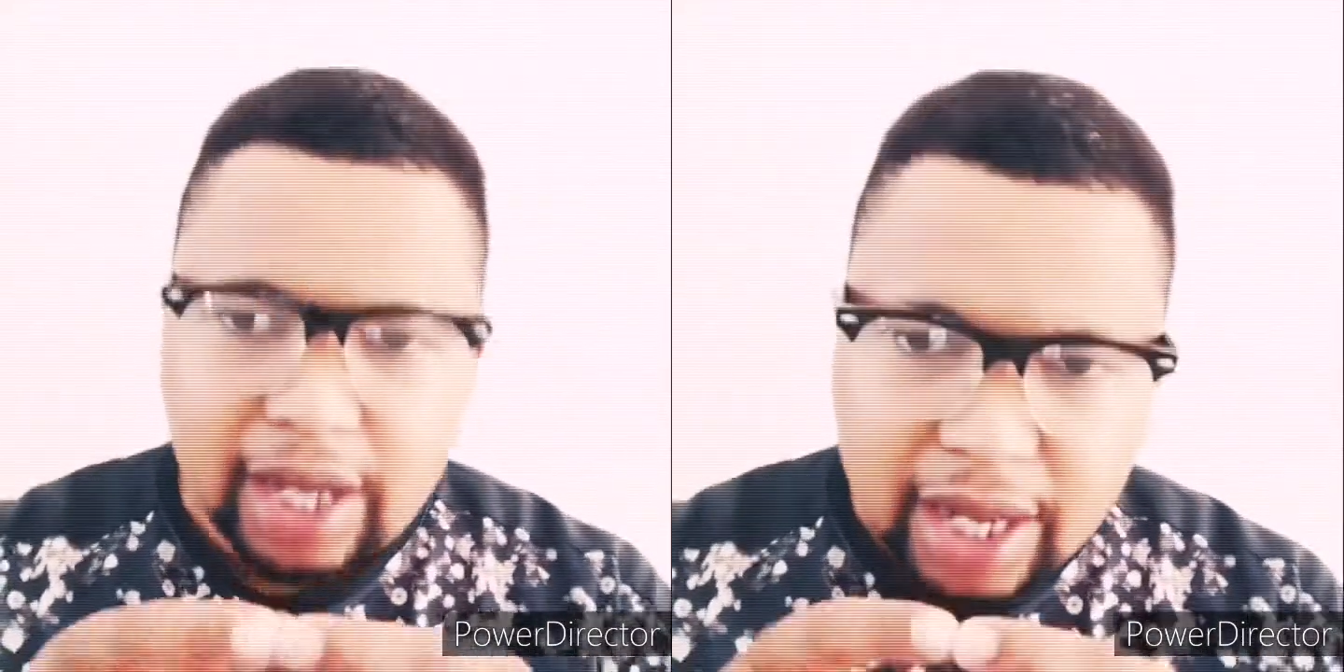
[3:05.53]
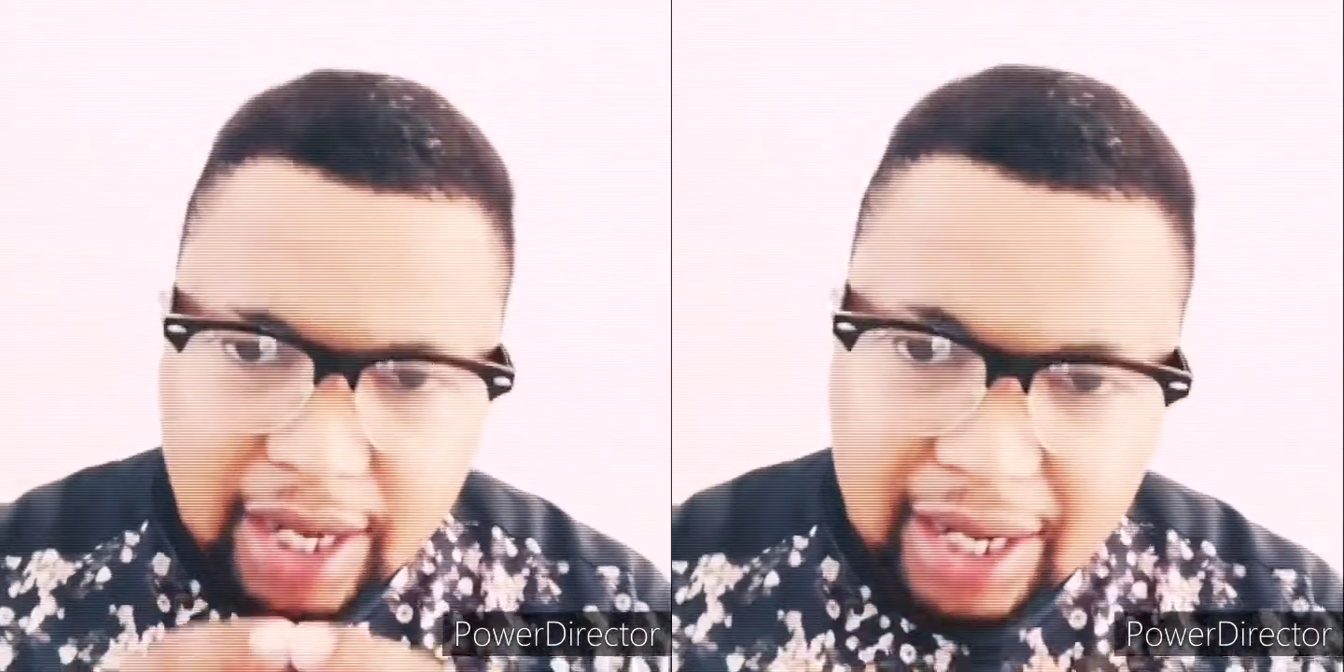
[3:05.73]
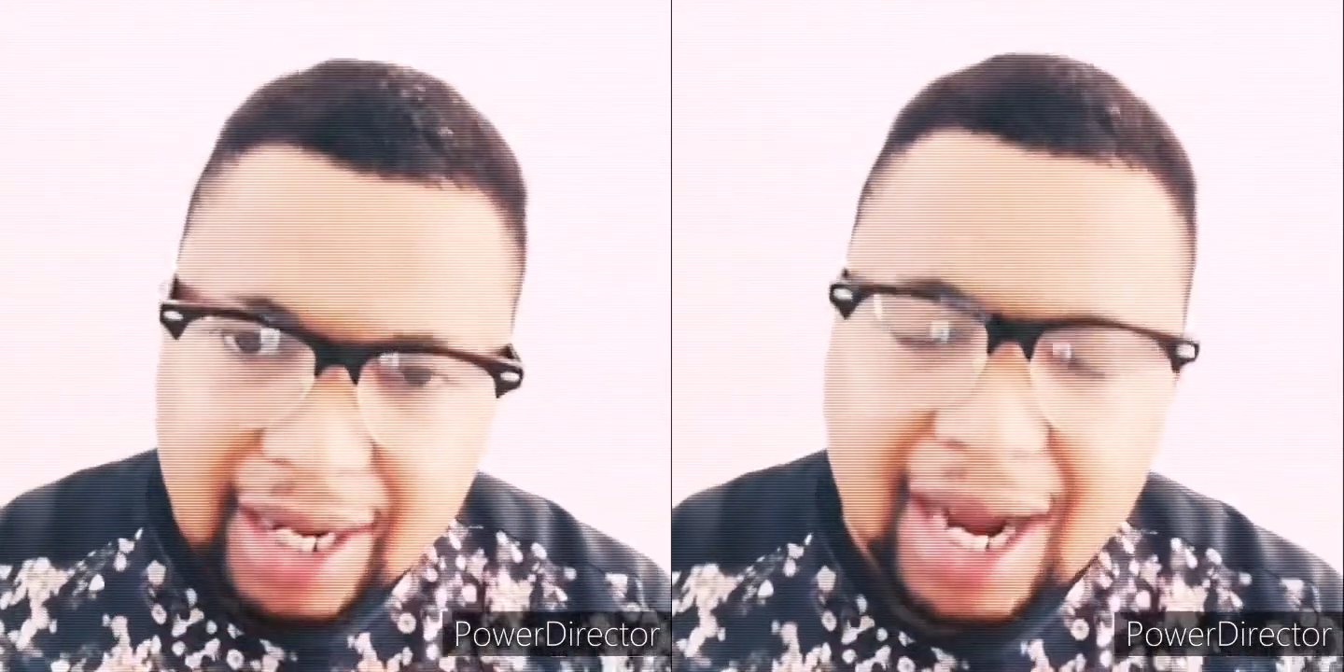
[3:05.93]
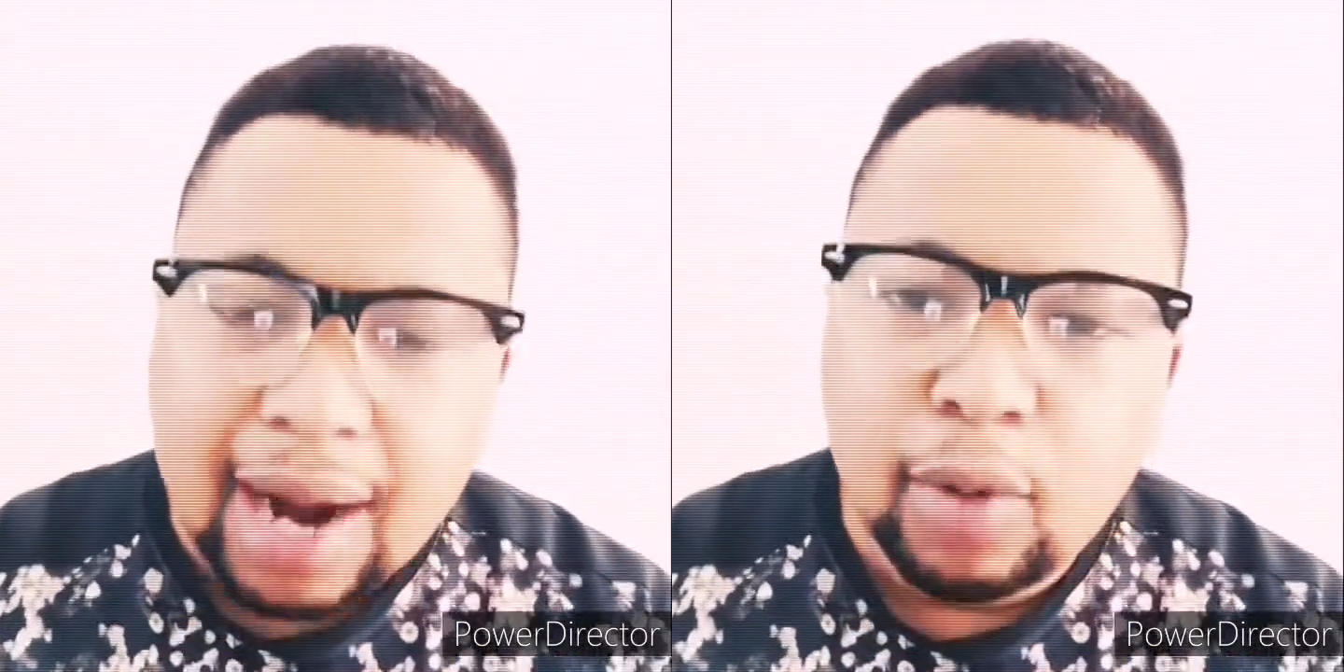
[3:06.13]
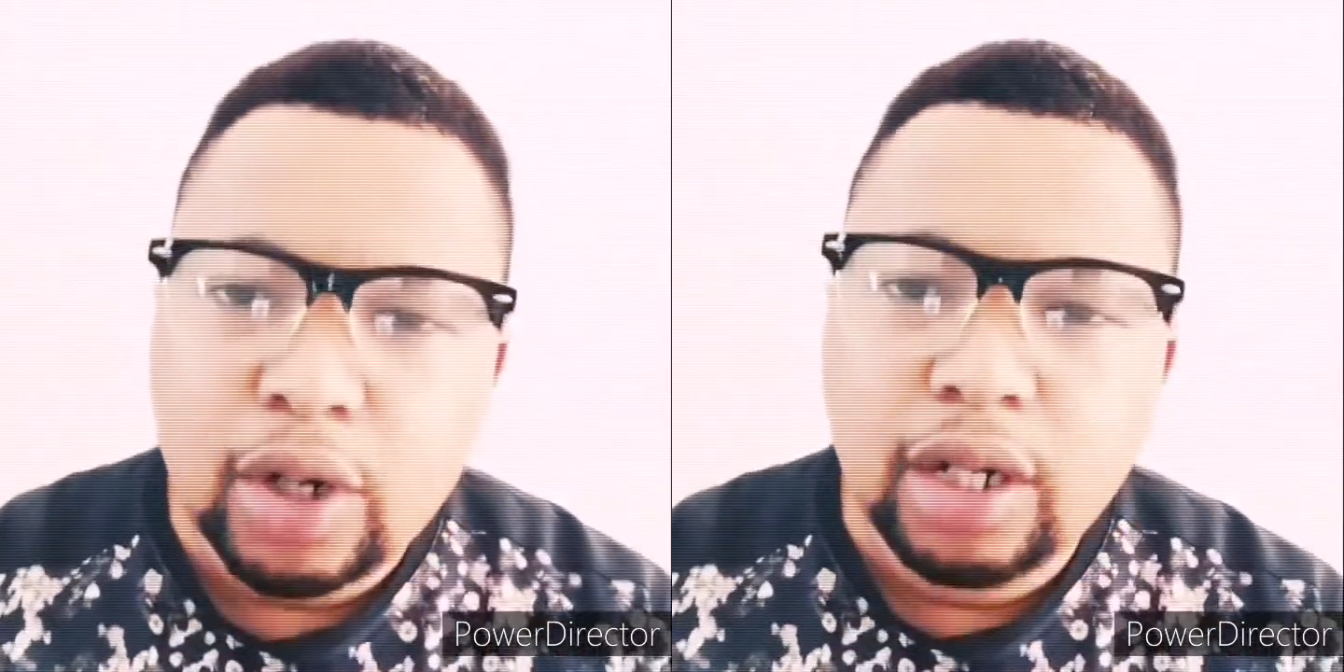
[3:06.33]
a
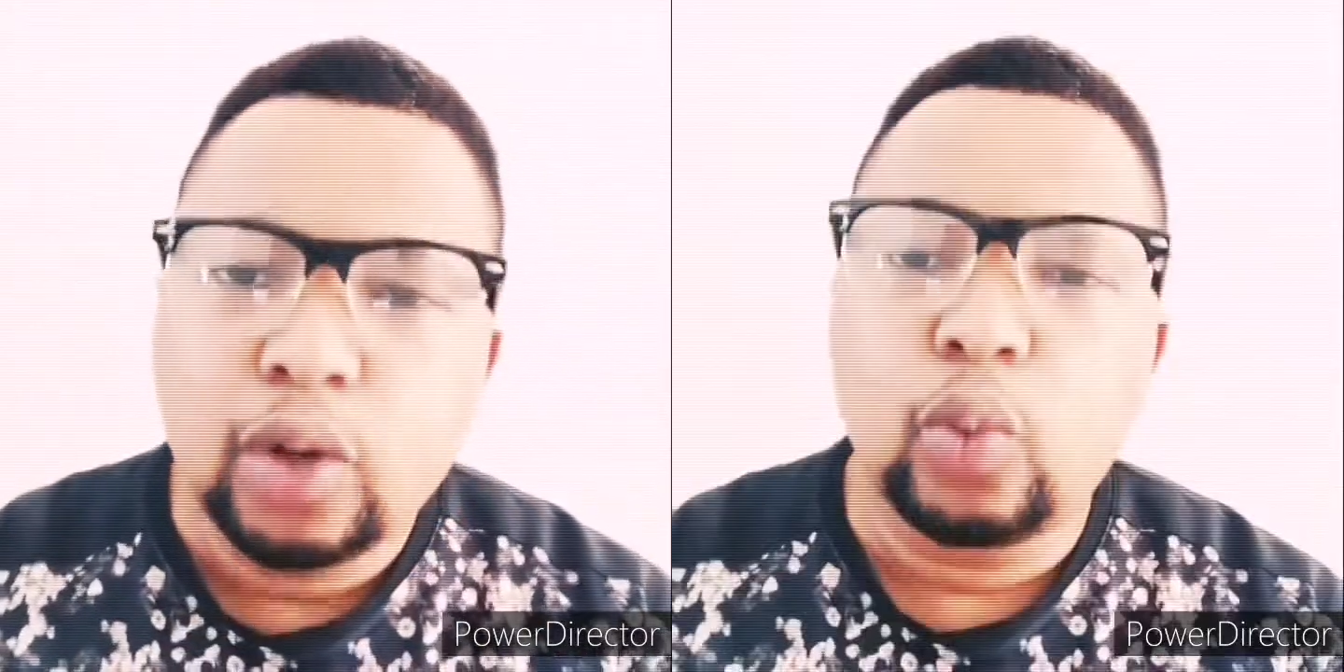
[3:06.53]
carbon